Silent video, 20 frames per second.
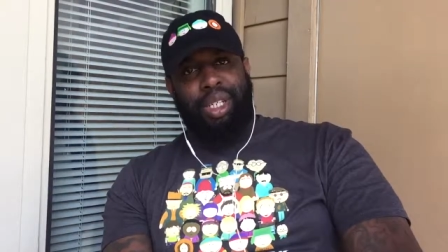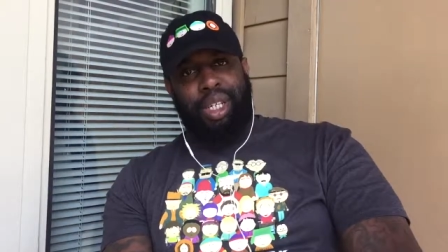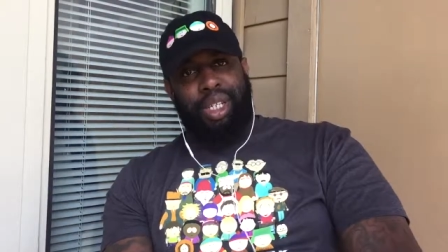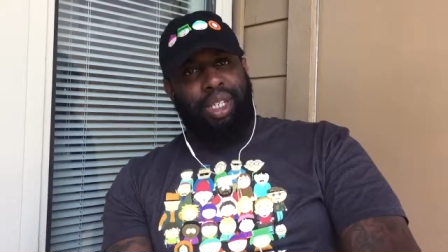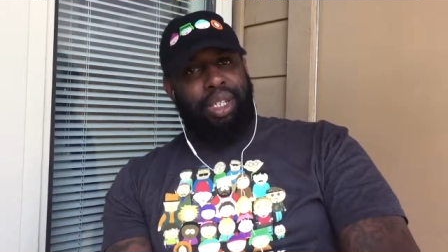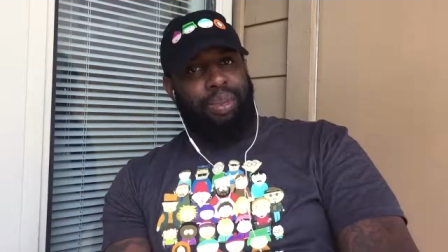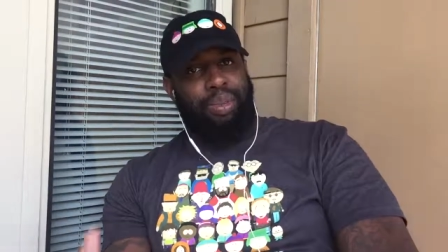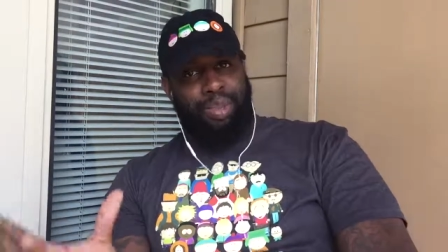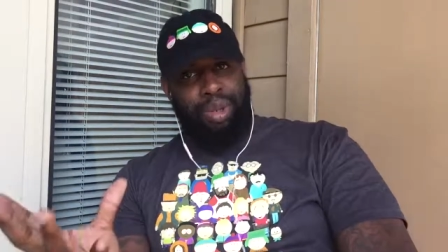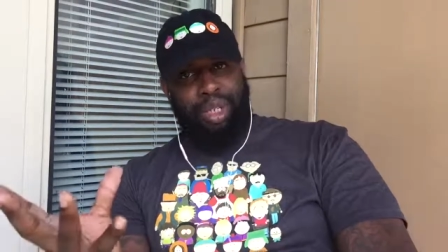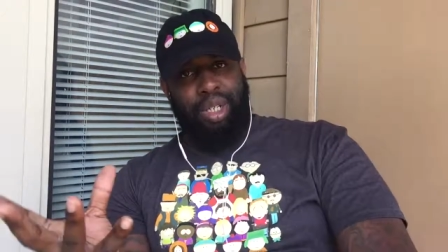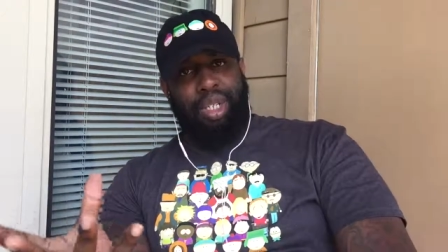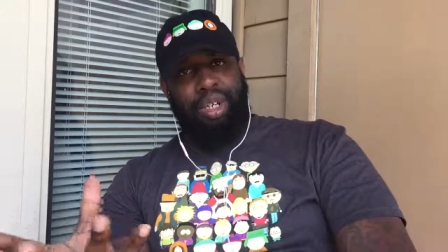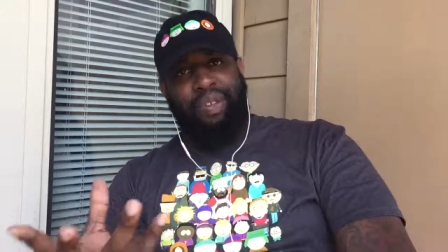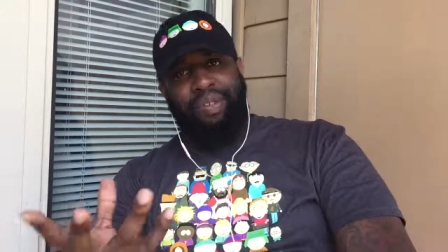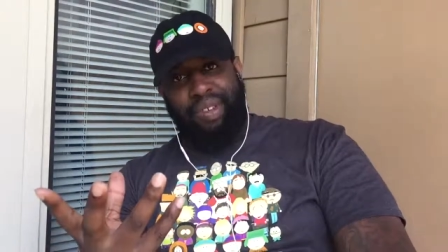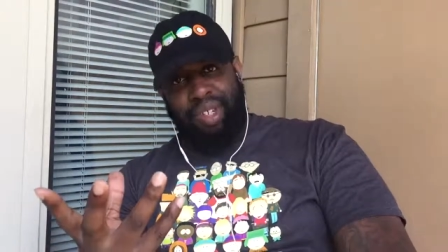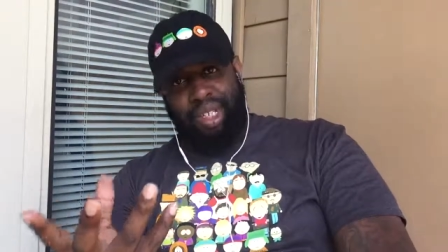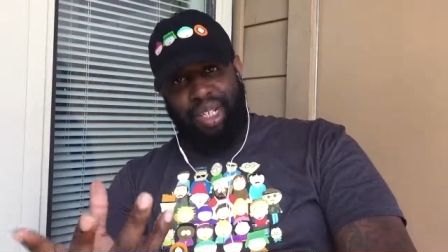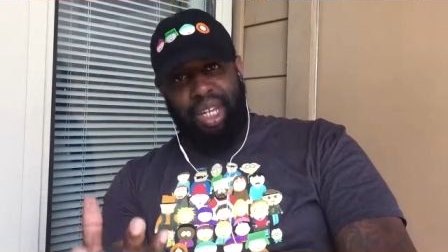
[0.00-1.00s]
it's a picture
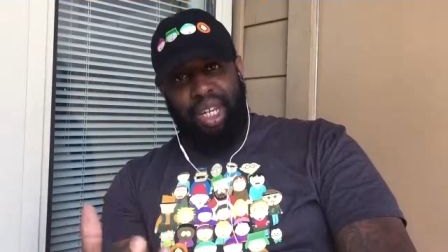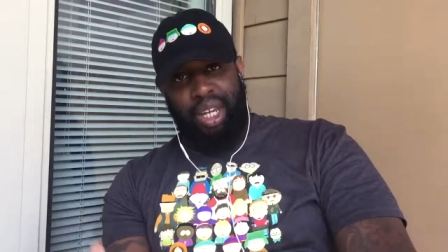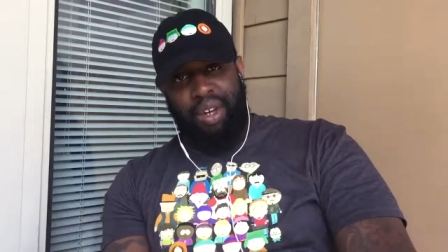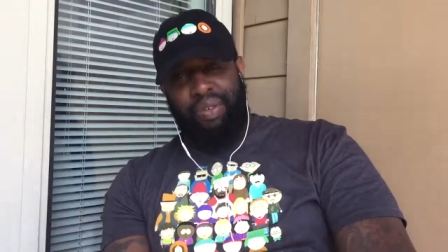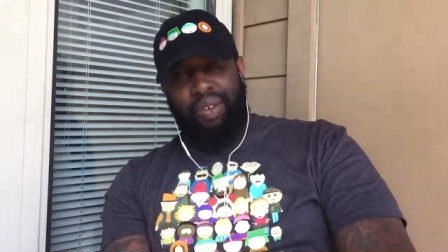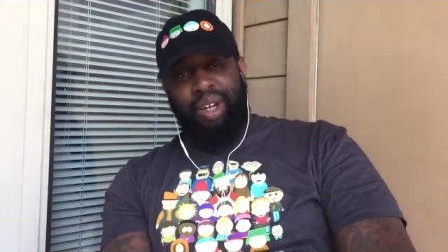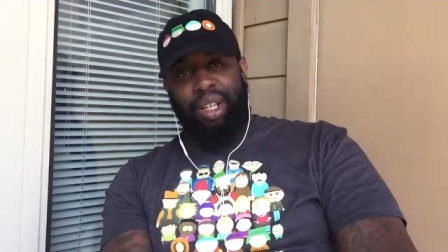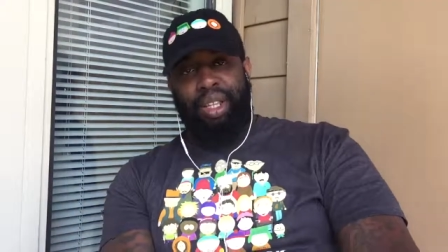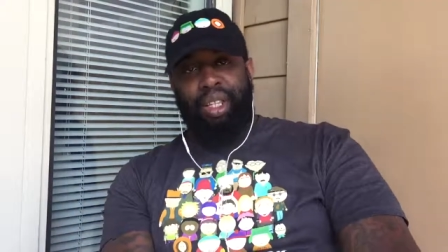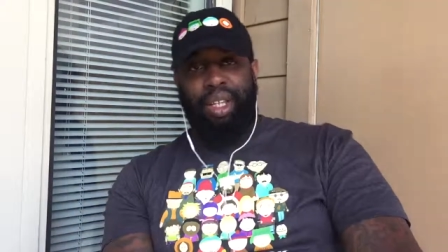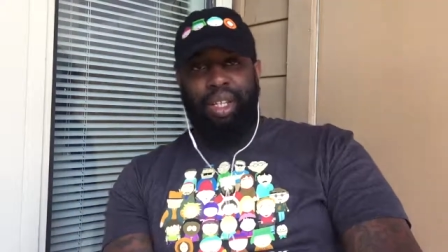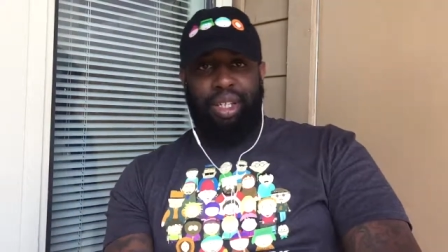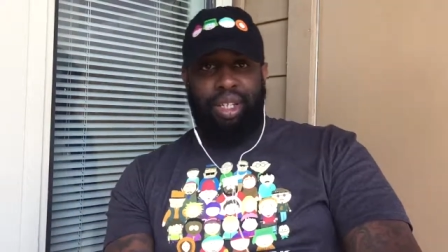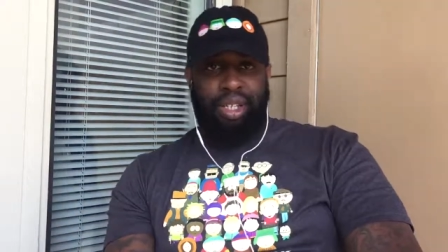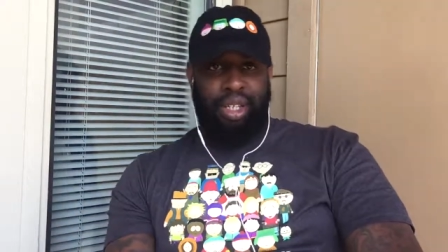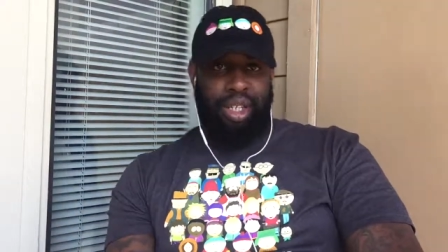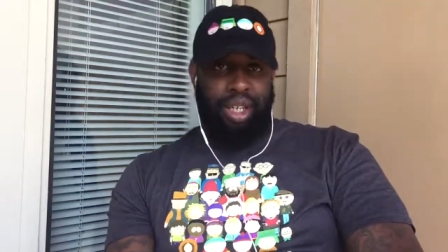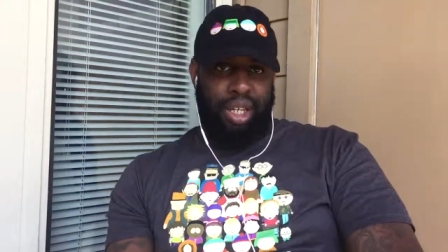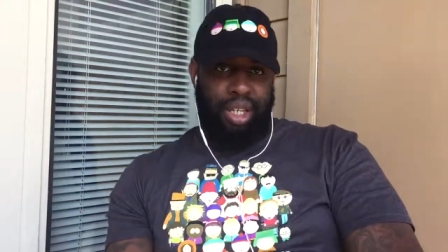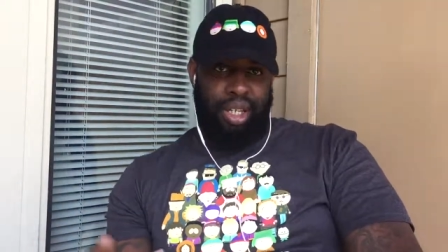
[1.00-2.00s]
of a chicken right there
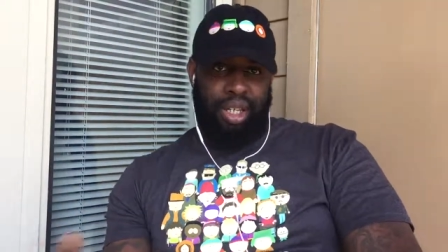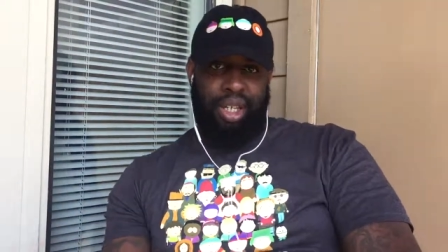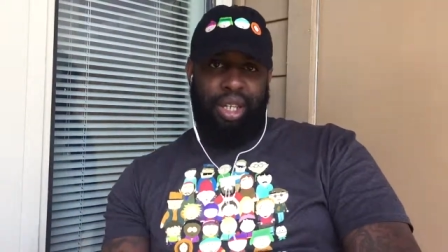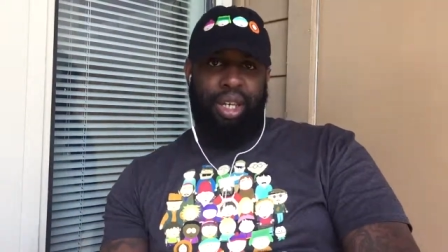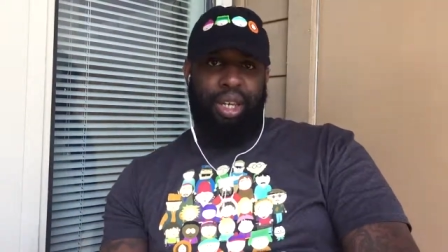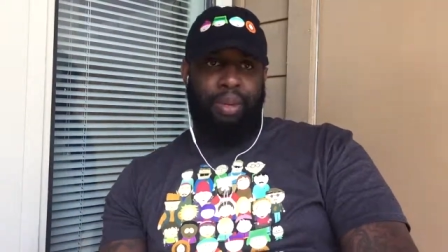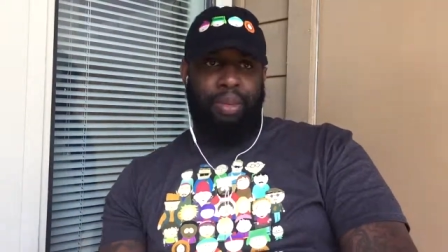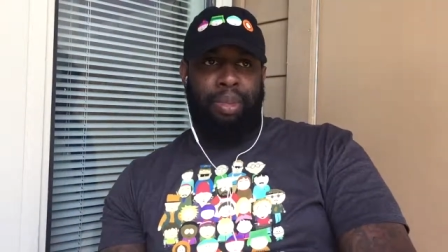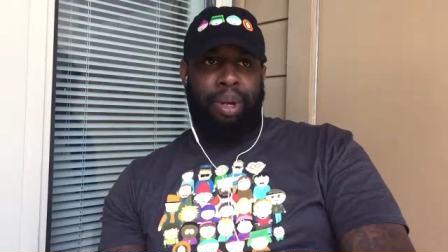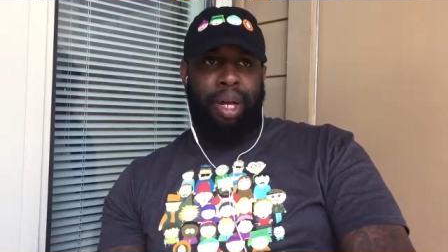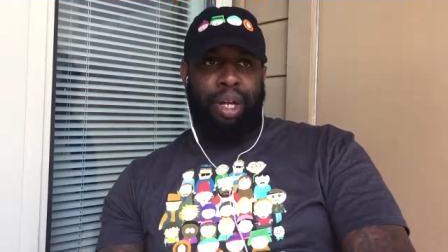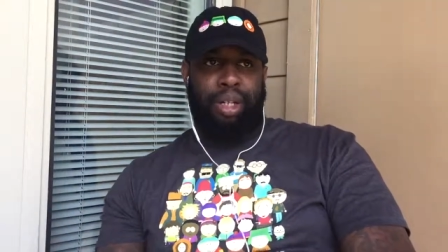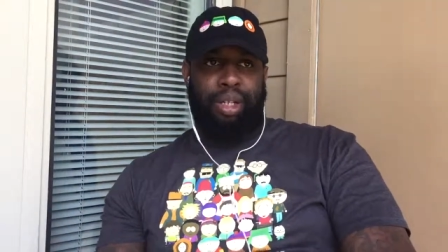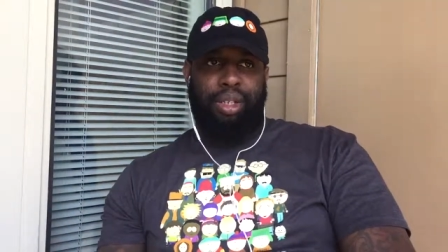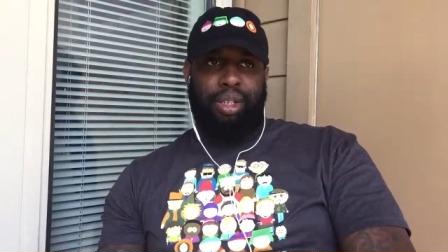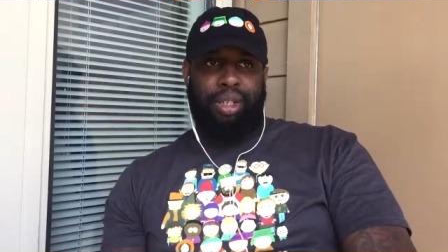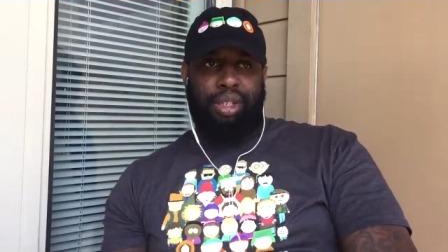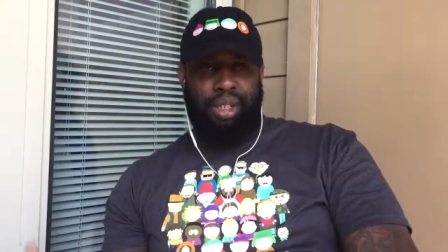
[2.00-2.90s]
being blocked,